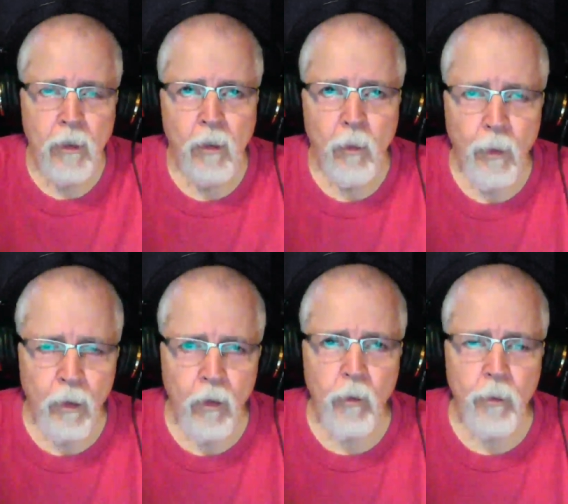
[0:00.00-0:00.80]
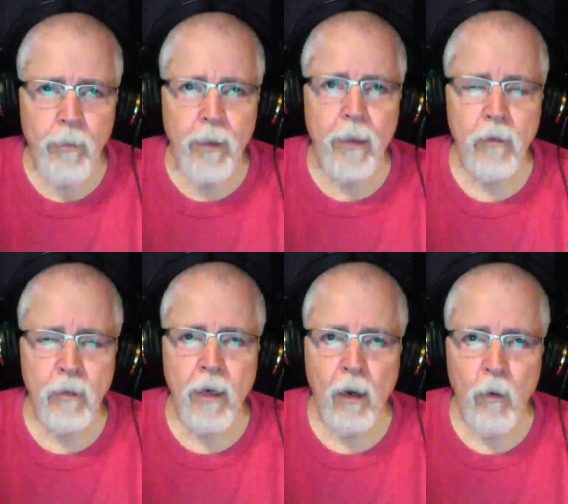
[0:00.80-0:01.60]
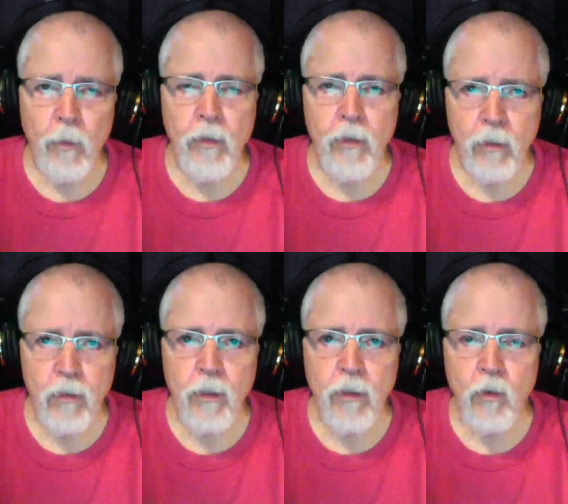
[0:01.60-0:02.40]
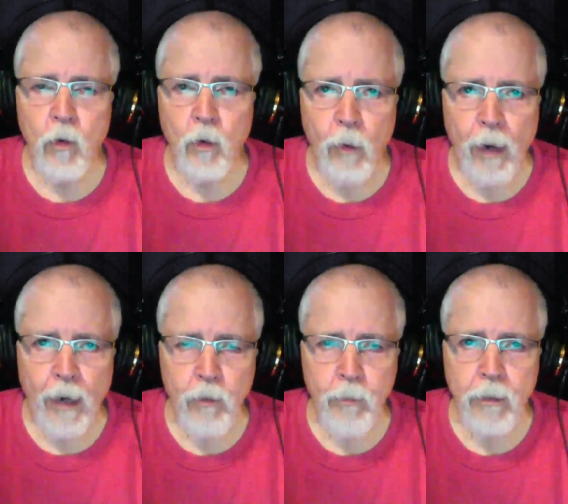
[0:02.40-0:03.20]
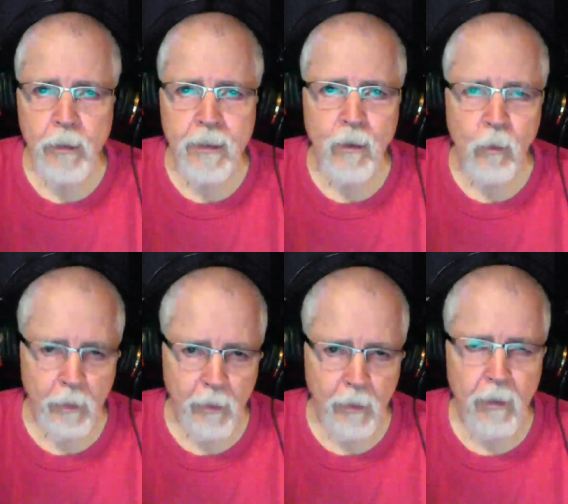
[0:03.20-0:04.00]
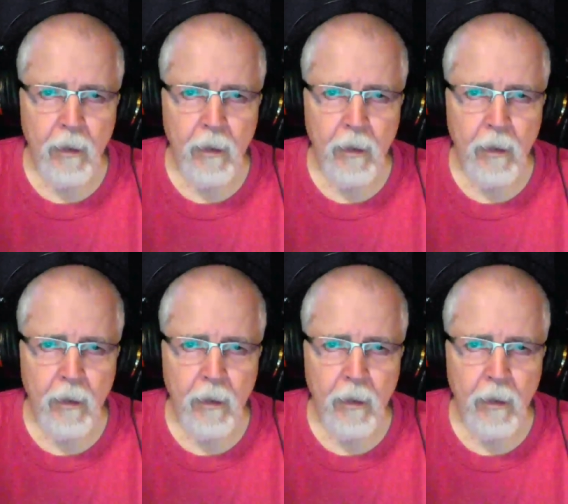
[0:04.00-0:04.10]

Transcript: we are human beings and our reach exceeds your grasp. Deal with it.